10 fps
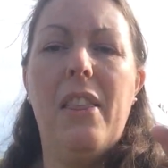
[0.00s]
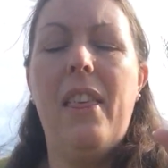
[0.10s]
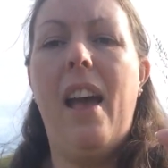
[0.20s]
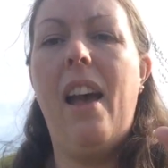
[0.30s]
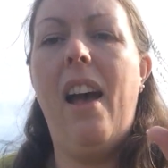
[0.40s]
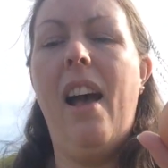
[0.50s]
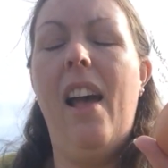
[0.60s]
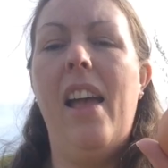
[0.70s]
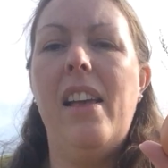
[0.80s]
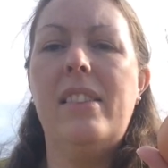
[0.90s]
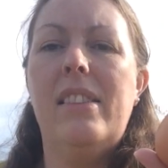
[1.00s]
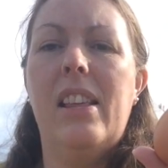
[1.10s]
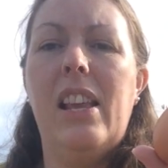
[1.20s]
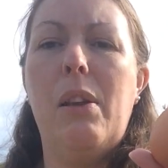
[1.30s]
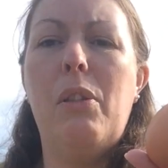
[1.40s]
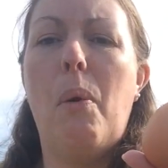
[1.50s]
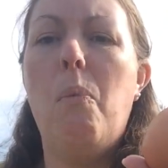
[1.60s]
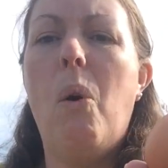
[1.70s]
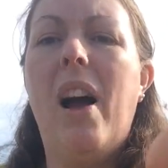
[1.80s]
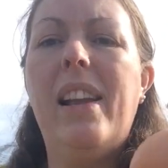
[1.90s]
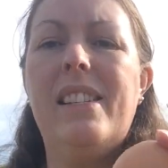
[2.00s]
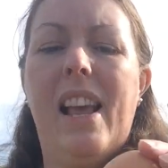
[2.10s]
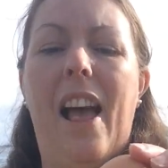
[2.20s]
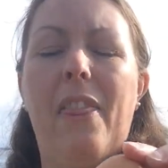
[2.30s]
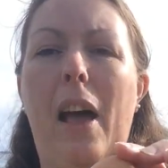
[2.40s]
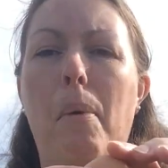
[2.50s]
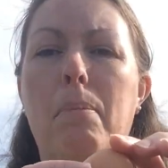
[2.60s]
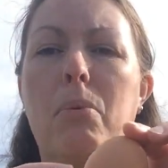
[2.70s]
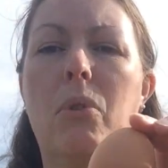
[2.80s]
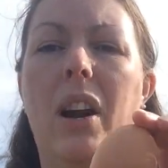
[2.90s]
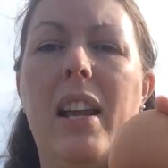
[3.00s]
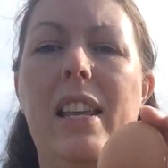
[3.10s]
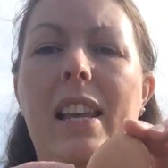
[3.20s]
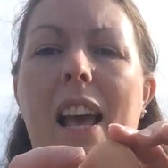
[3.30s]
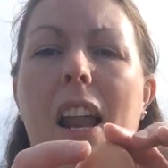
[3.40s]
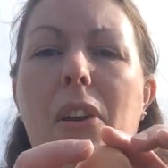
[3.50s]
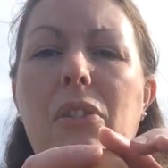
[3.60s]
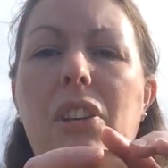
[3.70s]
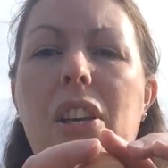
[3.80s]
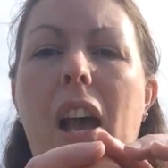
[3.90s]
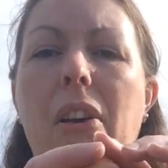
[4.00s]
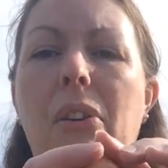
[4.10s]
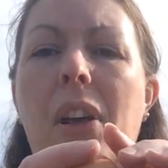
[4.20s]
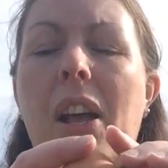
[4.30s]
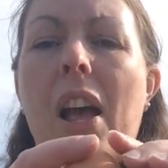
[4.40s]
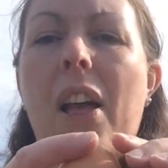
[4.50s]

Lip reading: There is the white and that bright yellow yolk